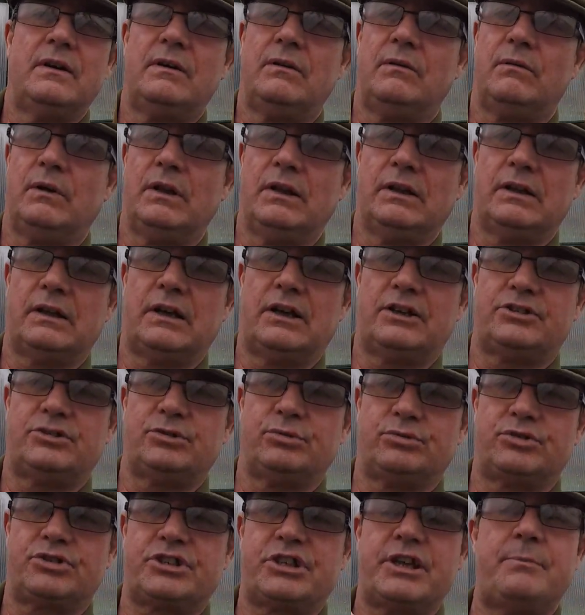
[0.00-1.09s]
Well, I
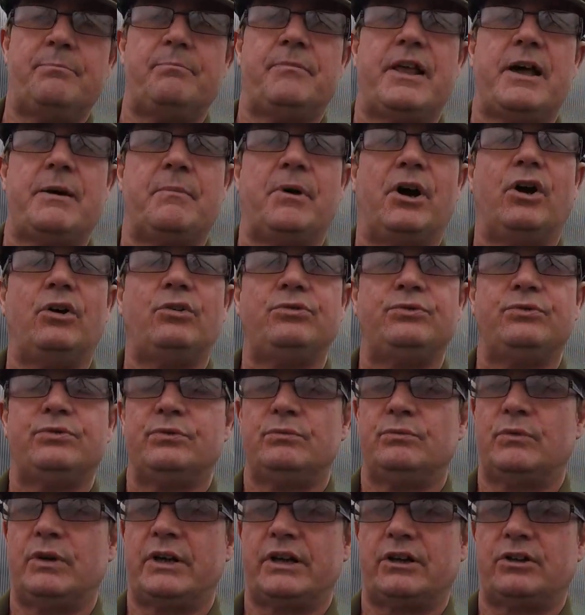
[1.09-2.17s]
shall skim them off
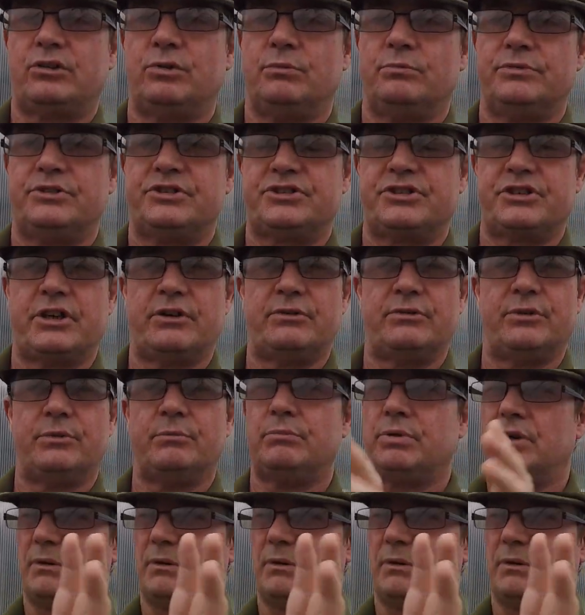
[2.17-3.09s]
when I come to sow them,